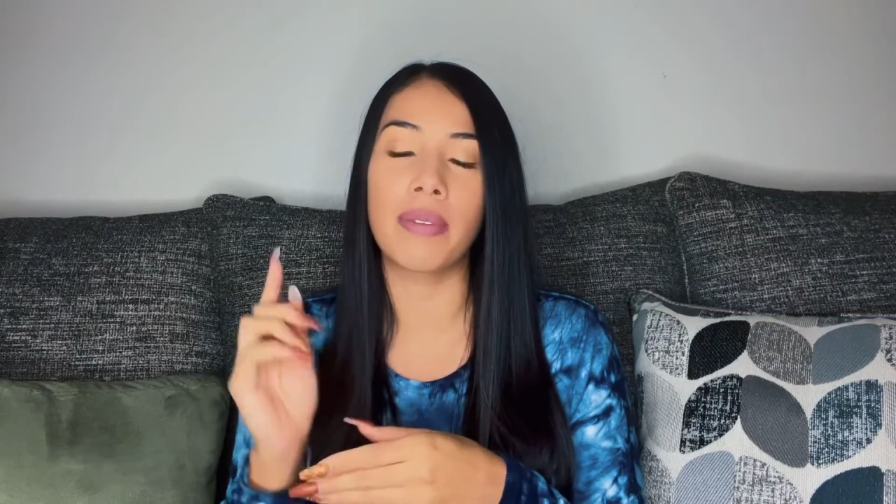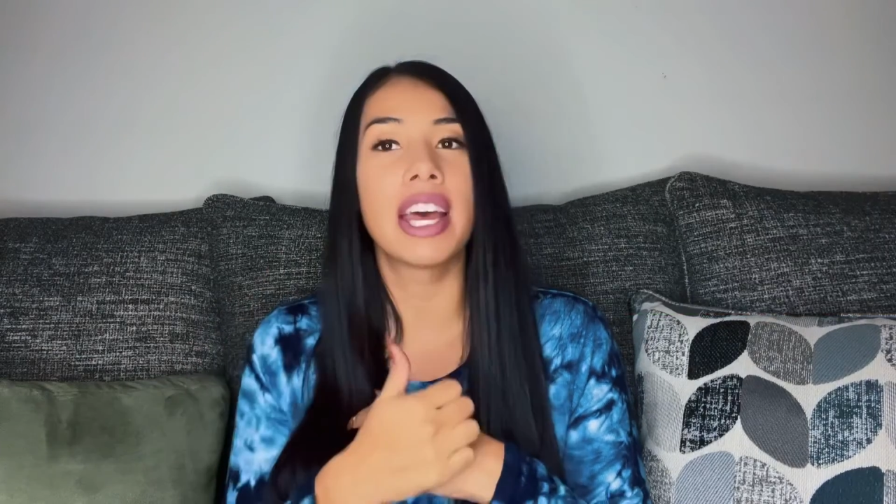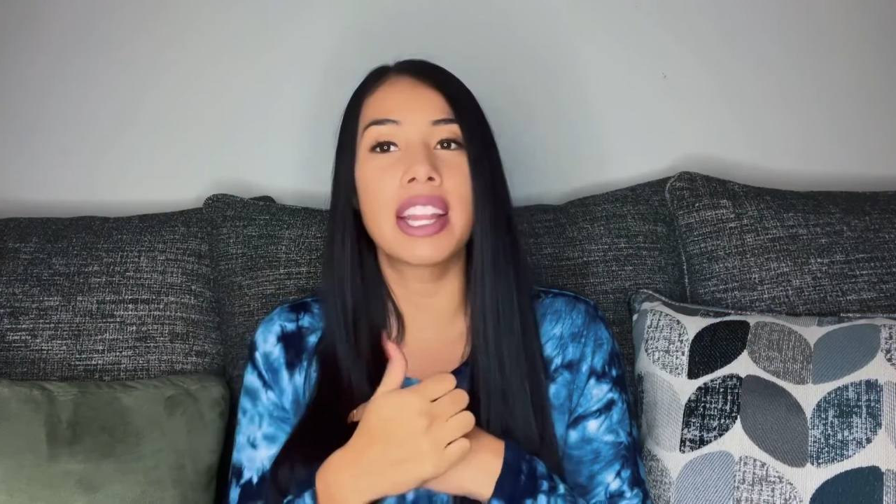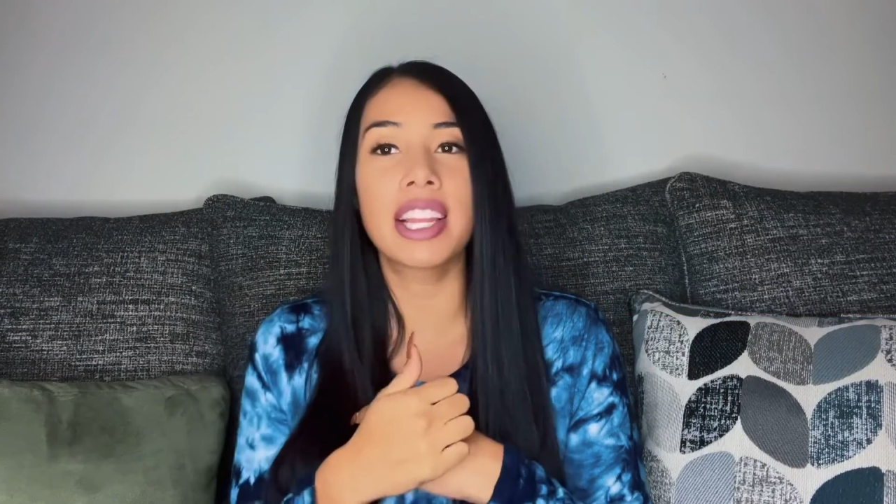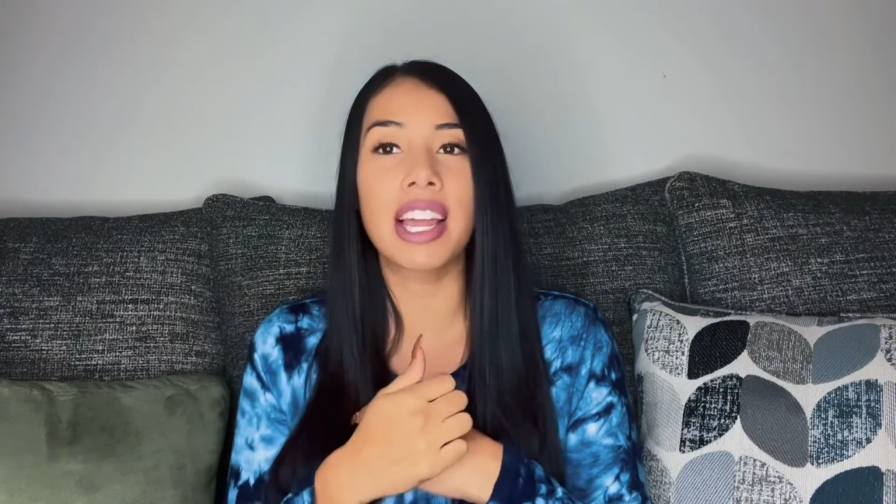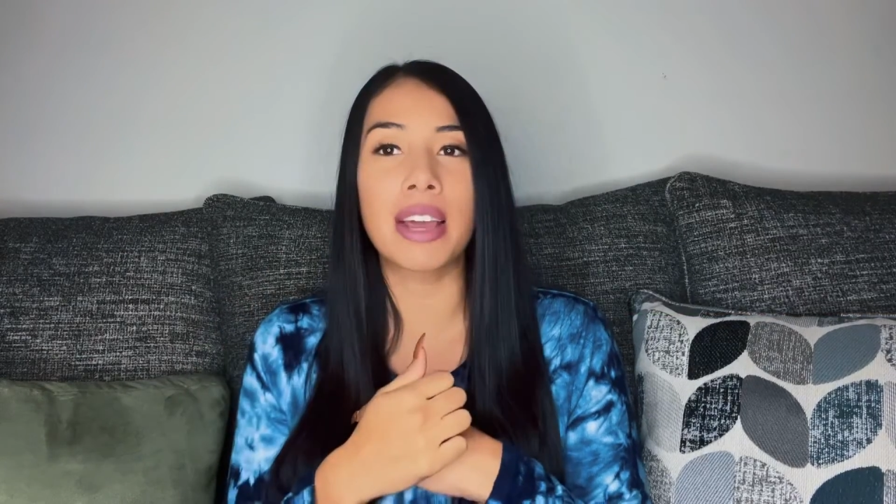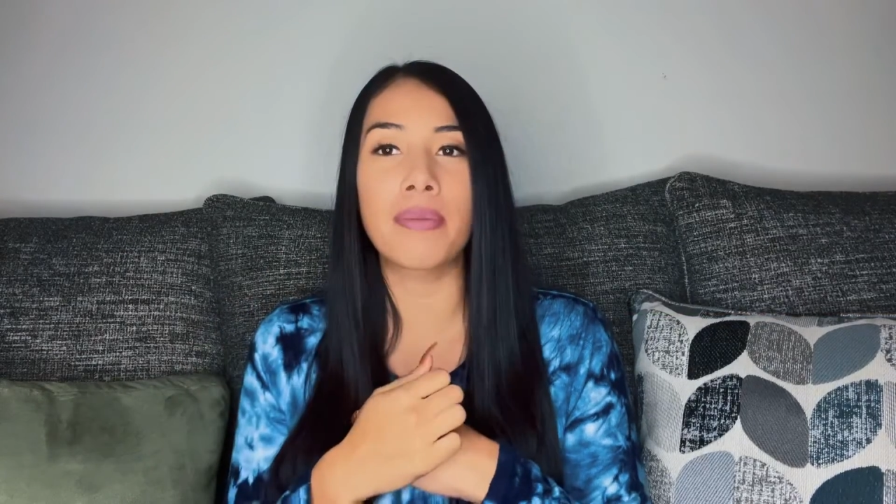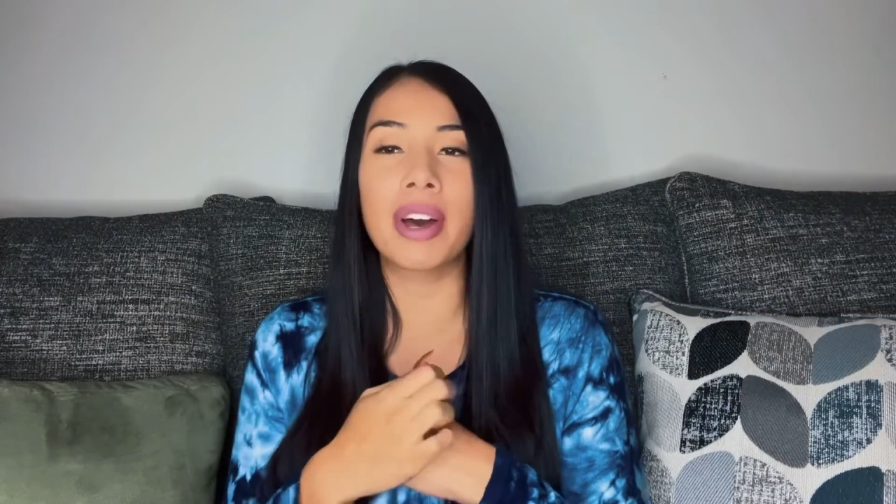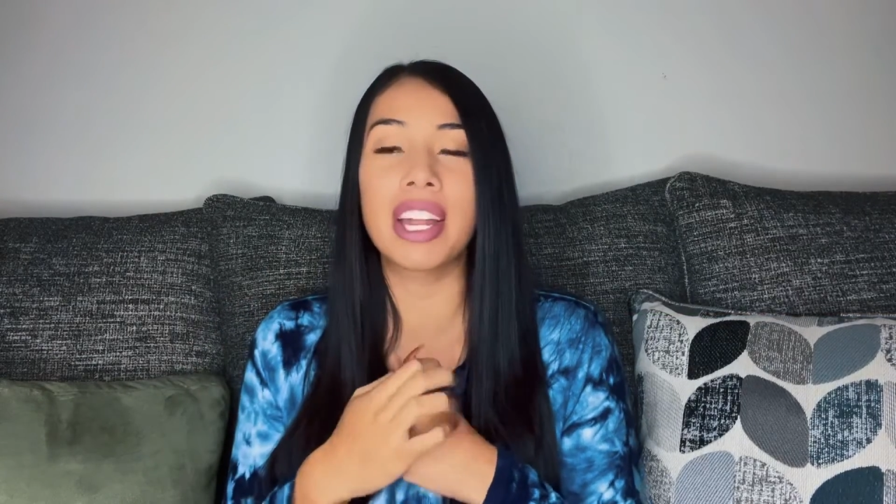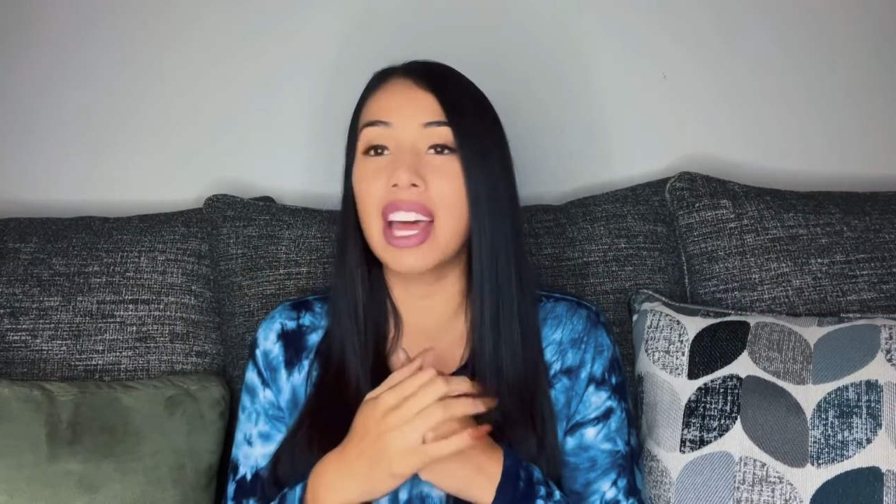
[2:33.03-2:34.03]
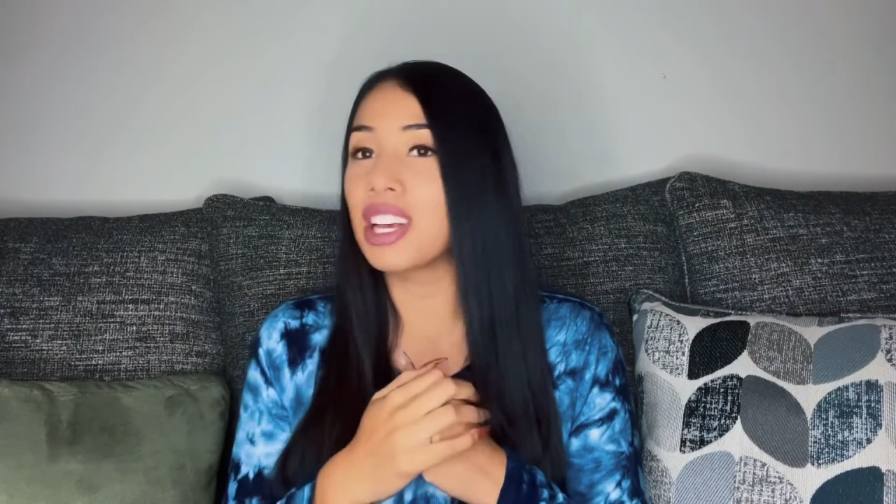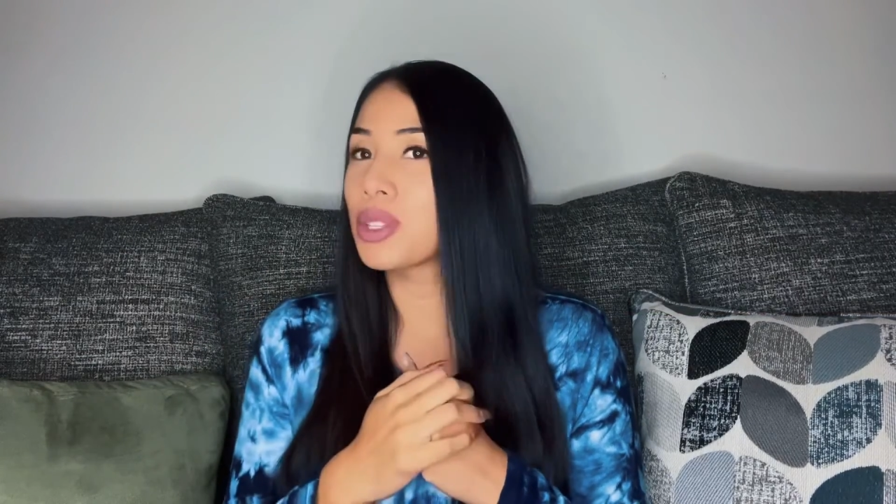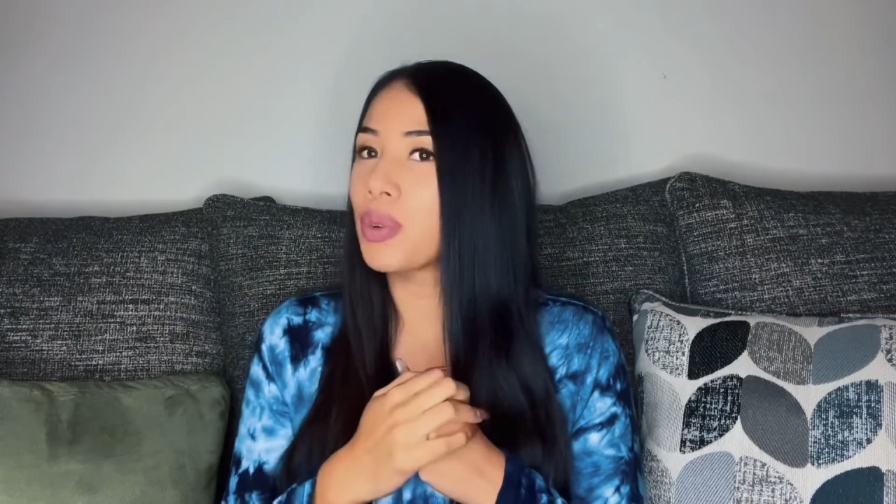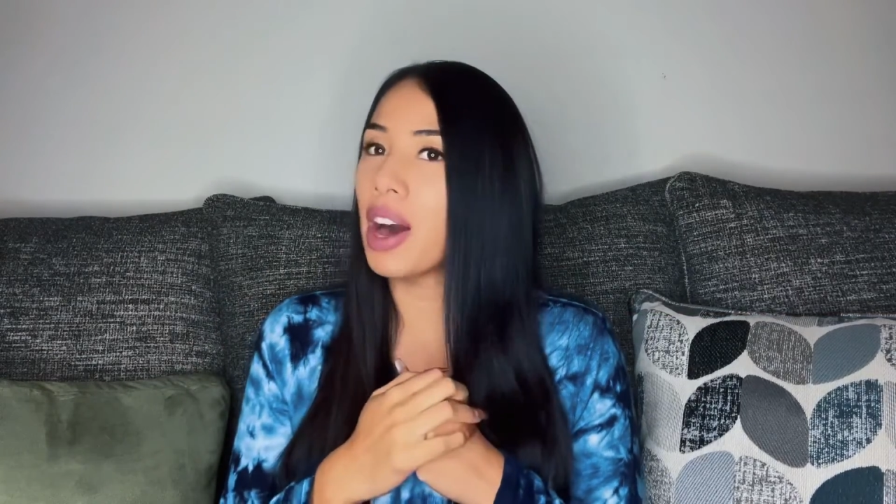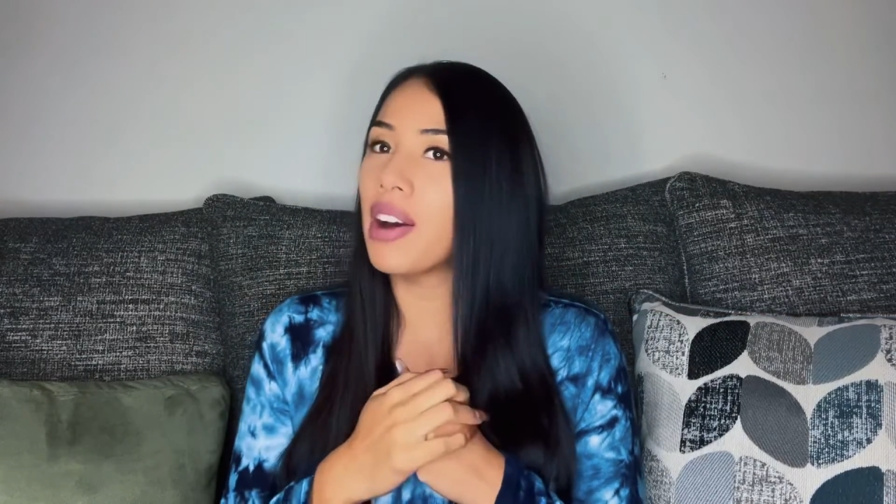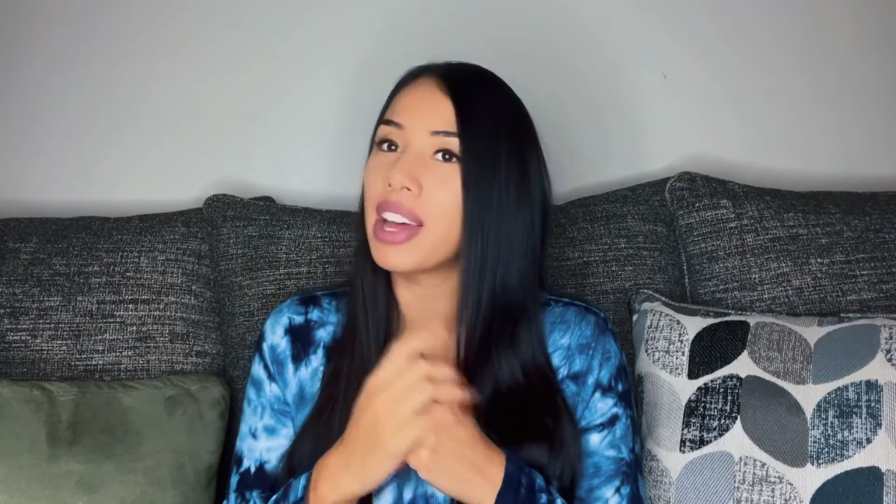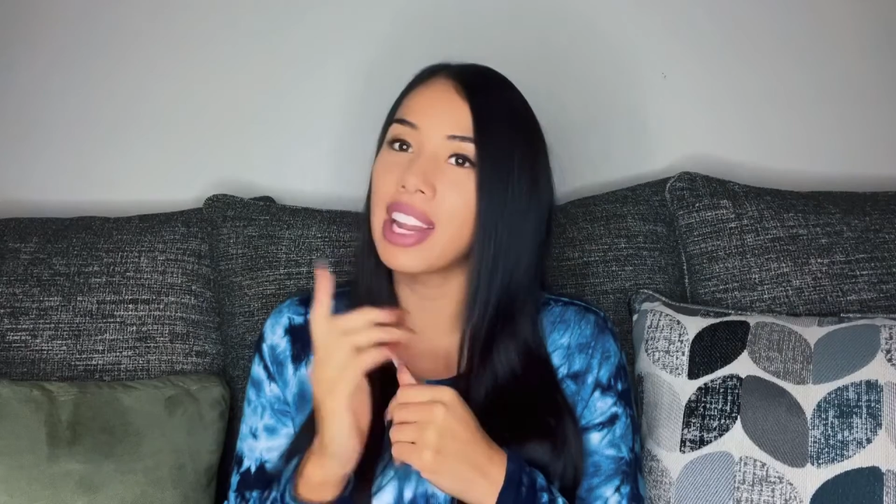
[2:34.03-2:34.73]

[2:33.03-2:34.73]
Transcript: hit the like button as well, and